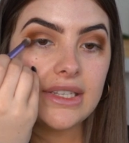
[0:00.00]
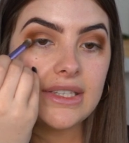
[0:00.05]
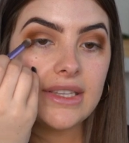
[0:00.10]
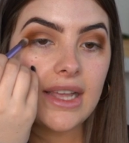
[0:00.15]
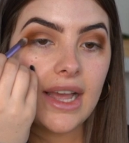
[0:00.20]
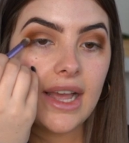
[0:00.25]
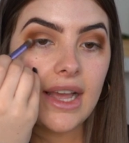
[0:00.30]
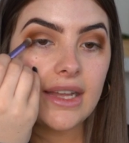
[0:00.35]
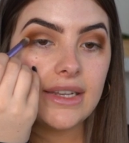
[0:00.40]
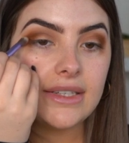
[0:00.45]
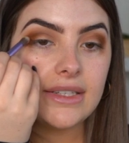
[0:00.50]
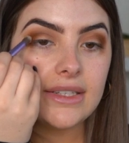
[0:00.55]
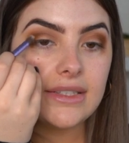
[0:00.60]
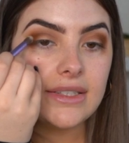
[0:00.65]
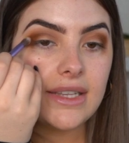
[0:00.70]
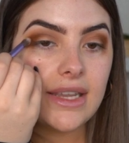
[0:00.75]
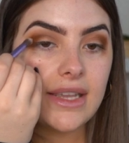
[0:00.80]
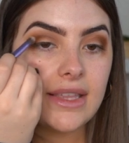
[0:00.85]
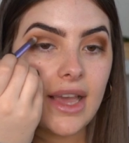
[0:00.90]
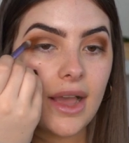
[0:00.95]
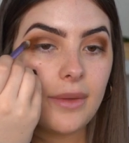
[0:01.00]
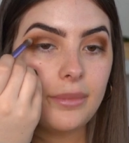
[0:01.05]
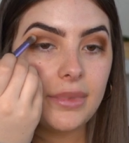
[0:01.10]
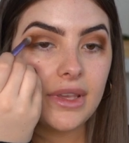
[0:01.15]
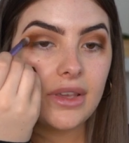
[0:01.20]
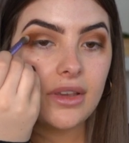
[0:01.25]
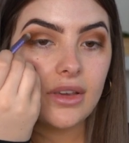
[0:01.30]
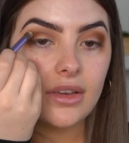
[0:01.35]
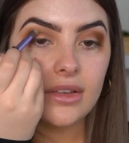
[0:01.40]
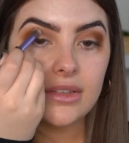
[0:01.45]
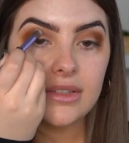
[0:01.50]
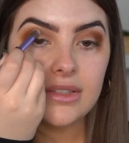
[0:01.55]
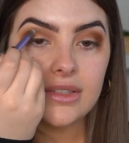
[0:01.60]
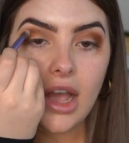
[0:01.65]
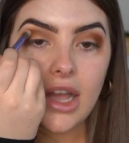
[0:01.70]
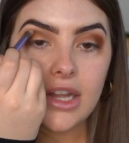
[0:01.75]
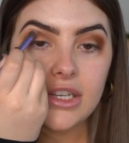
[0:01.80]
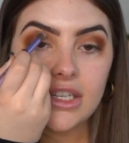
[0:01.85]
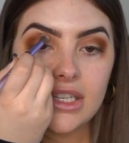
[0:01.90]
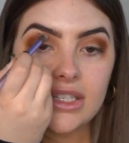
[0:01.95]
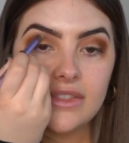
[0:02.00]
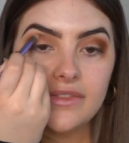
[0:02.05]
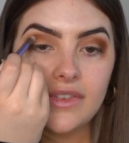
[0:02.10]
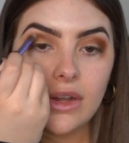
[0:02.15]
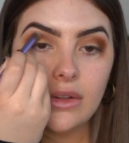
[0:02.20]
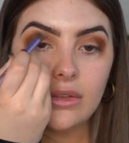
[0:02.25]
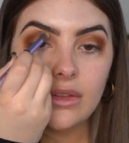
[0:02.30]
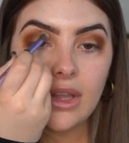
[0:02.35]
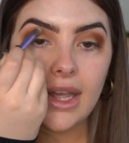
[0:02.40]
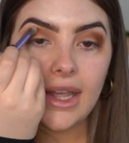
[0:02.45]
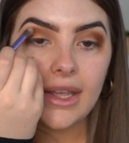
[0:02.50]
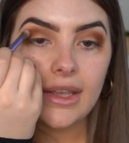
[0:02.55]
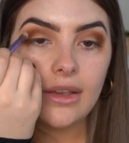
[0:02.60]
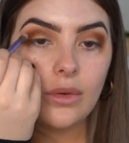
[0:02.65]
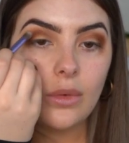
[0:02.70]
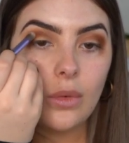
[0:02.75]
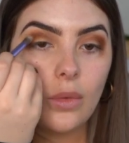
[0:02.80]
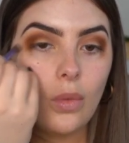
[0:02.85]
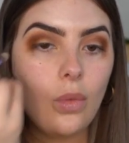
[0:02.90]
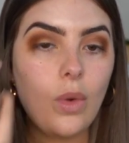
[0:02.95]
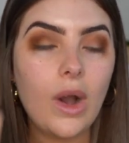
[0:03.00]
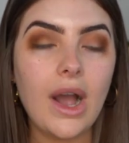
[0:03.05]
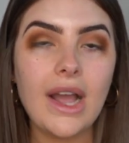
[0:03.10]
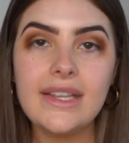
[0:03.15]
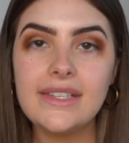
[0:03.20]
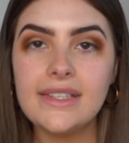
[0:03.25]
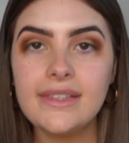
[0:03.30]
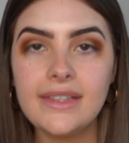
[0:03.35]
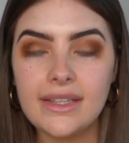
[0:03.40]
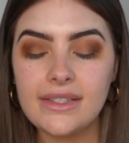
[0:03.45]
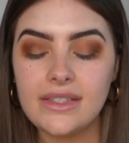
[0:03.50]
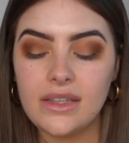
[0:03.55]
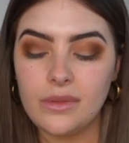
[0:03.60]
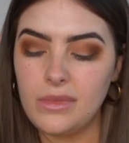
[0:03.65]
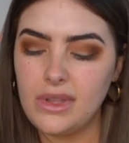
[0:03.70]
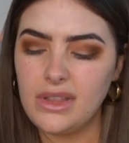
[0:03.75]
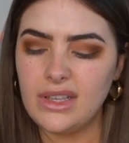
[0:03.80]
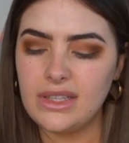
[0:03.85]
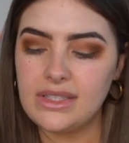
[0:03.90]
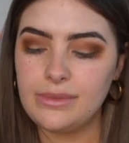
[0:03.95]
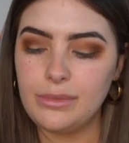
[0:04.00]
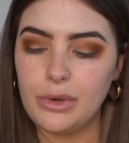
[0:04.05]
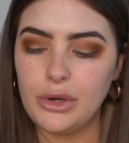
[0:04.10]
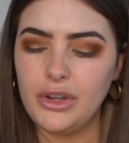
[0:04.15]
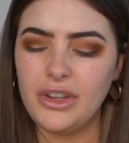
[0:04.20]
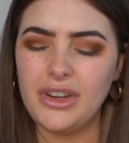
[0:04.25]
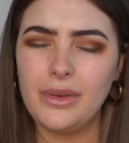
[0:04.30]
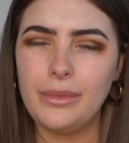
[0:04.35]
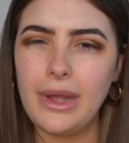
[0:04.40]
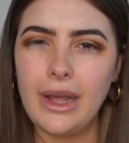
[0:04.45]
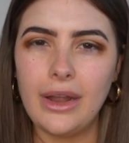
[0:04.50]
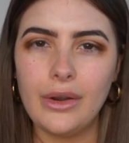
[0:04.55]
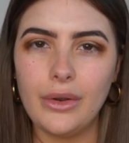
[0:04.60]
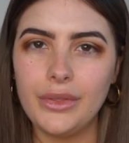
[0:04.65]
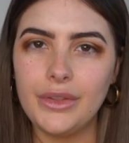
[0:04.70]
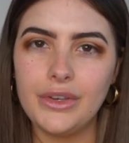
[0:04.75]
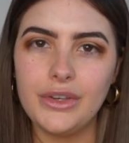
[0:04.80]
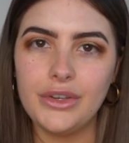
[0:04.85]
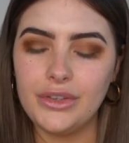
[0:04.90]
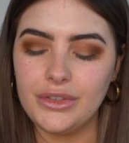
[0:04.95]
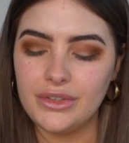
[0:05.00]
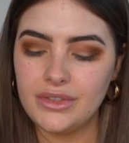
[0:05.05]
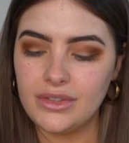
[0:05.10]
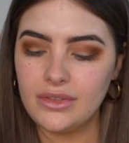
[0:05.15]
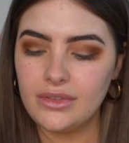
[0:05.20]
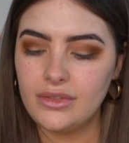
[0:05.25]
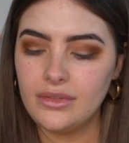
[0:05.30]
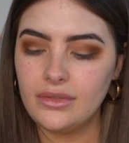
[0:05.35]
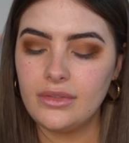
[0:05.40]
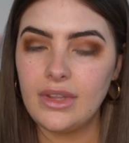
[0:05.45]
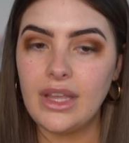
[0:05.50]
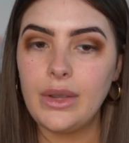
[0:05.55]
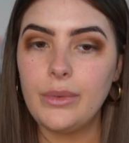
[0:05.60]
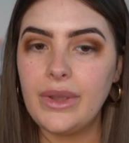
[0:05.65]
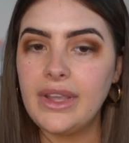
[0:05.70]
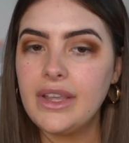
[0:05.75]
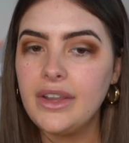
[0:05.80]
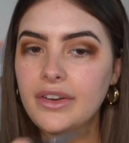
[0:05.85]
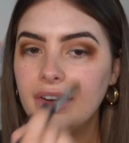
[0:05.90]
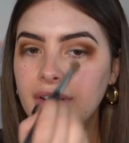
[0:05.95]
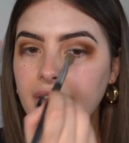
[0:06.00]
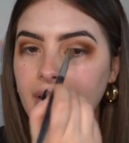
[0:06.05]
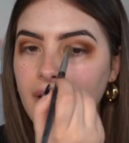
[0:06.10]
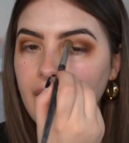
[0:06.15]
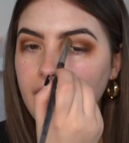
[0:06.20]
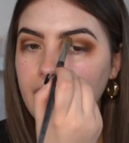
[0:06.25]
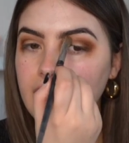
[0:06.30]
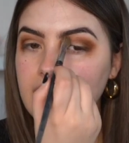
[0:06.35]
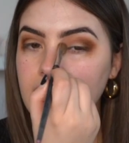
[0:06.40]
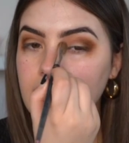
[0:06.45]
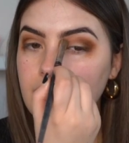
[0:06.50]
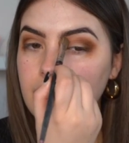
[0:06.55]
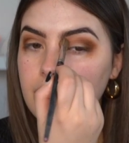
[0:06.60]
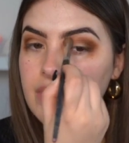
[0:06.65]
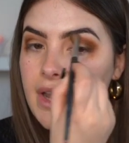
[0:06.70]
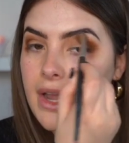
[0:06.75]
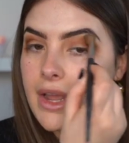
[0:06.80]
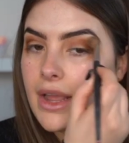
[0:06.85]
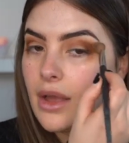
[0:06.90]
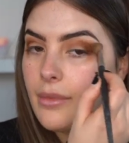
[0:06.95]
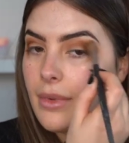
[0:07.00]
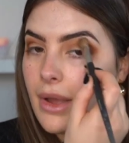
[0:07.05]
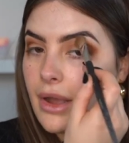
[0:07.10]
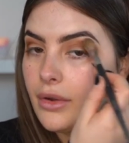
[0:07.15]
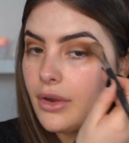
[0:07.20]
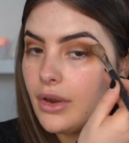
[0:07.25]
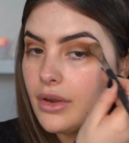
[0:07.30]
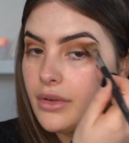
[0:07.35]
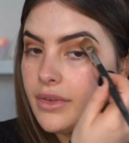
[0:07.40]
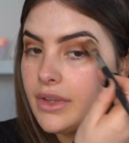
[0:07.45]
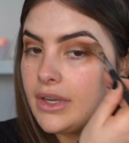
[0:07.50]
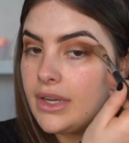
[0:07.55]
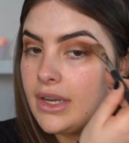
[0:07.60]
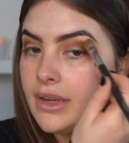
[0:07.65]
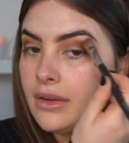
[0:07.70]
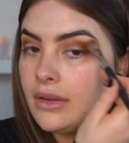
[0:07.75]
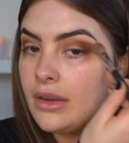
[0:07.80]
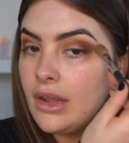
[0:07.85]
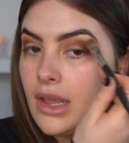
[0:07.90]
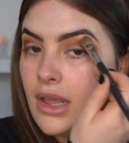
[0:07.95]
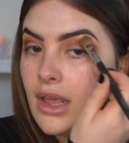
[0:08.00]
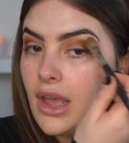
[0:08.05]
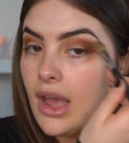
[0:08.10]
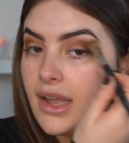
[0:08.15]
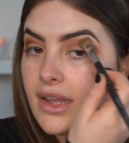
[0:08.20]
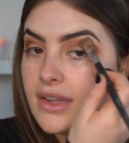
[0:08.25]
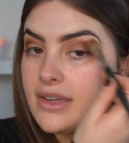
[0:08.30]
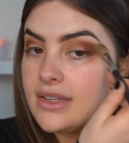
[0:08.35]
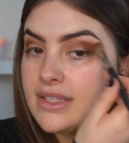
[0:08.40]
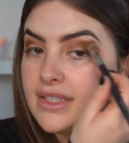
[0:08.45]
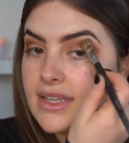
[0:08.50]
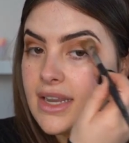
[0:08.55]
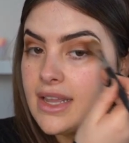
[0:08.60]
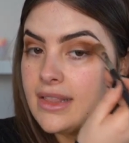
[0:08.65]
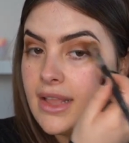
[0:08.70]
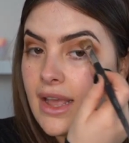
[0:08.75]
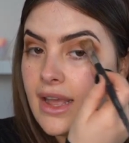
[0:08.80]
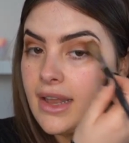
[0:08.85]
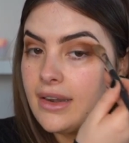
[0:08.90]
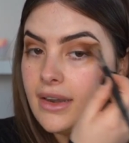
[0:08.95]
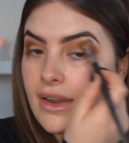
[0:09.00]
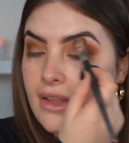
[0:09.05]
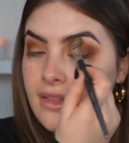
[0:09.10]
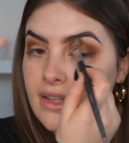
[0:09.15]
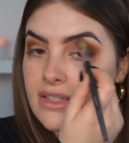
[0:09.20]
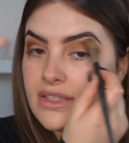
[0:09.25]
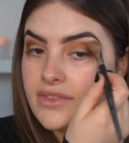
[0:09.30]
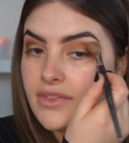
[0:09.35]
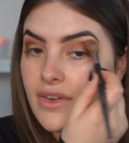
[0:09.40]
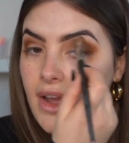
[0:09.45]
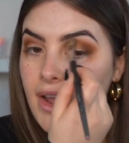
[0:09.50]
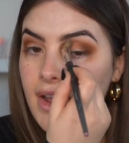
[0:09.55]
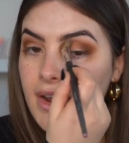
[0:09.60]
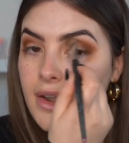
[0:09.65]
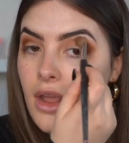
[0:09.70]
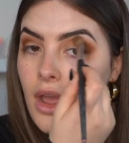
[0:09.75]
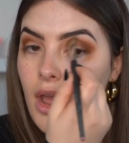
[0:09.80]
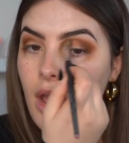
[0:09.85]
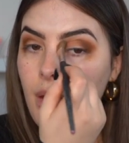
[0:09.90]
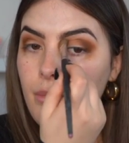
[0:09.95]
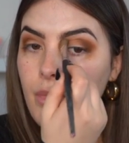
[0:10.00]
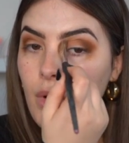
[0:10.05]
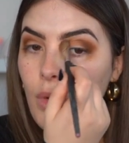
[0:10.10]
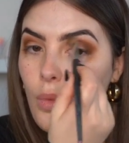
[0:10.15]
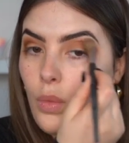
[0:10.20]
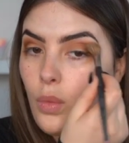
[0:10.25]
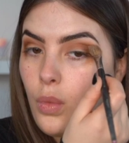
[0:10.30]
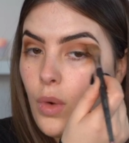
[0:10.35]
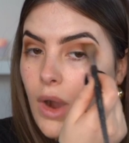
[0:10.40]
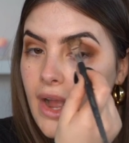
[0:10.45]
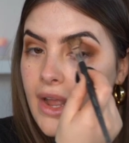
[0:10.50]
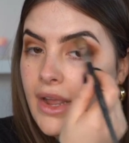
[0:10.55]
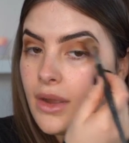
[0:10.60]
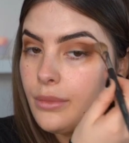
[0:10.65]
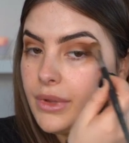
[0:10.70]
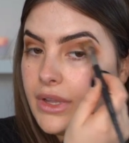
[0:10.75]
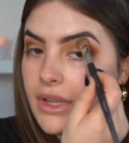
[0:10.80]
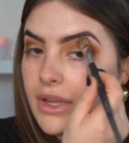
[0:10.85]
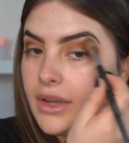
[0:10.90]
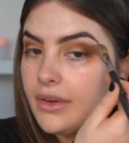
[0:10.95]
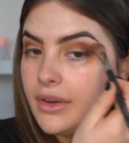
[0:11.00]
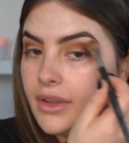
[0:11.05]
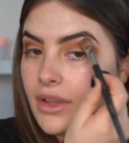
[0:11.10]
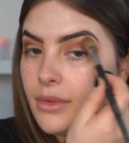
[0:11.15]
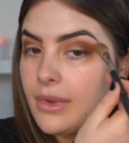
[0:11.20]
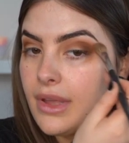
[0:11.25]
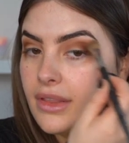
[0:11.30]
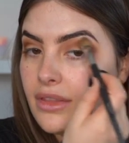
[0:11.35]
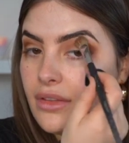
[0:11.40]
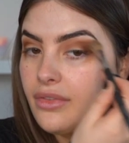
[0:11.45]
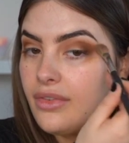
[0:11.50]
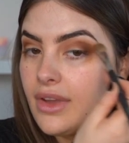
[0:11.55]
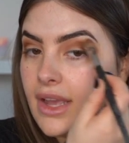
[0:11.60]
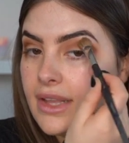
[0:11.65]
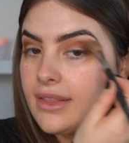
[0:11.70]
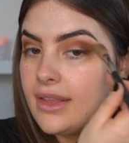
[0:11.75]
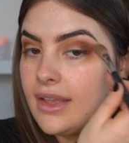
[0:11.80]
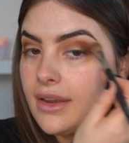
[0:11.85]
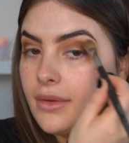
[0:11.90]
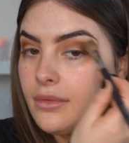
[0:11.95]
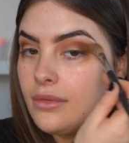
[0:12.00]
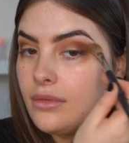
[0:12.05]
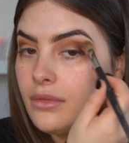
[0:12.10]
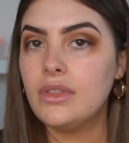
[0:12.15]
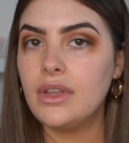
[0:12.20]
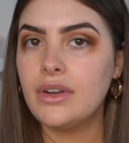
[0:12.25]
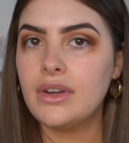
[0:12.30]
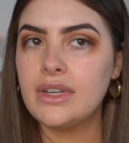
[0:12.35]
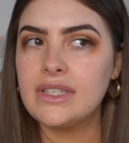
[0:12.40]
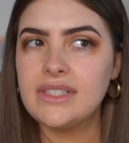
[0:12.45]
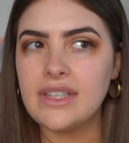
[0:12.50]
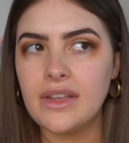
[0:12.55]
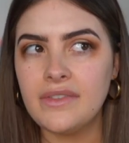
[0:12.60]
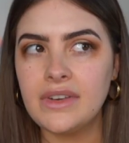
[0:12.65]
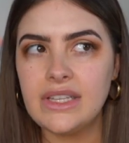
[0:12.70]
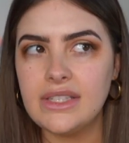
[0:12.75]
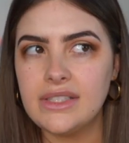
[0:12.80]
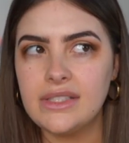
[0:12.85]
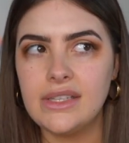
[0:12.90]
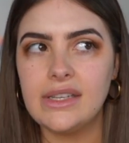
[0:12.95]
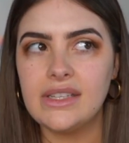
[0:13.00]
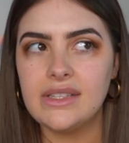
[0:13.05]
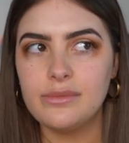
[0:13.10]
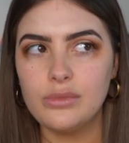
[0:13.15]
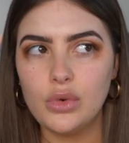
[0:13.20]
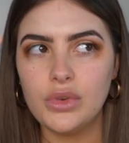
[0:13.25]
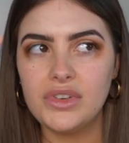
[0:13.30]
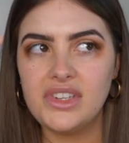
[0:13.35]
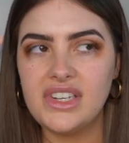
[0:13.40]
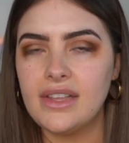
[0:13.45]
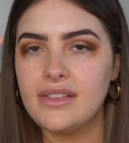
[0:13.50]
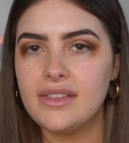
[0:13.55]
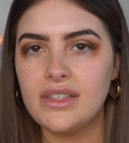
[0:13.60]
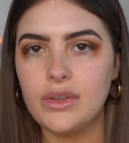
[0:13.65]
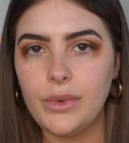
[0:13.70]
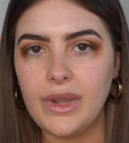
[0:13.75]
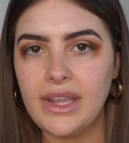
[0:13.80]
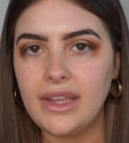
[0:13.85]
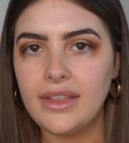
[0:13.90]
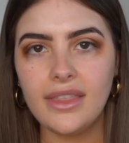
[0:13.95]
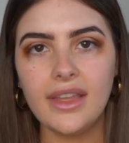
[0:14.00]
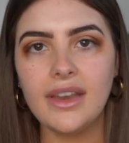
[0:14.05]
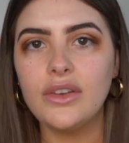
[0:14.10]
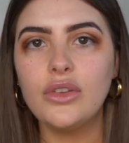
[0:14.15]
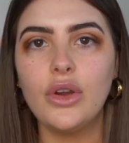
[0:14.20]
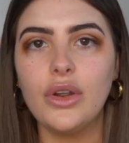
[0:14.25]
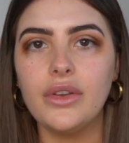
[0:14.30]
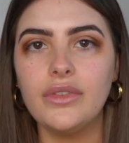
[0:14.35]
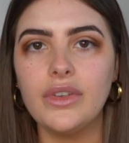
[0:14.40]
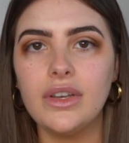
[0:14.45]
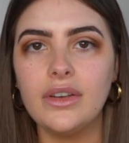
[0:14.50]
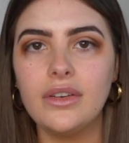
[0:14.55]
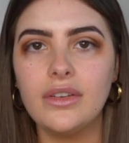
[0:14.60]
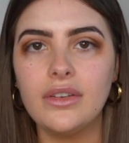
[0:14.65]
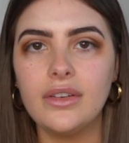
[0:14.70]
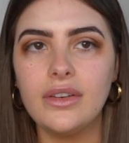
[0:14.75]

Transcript: sad to see that, because I just felt like, why isn't that something that's spoken about on the news? Like, we're hearing every single day about COVID, and I understand that, and that's fine, but why aren't we hearing about the fact that there are 76 more deaths a week than COVID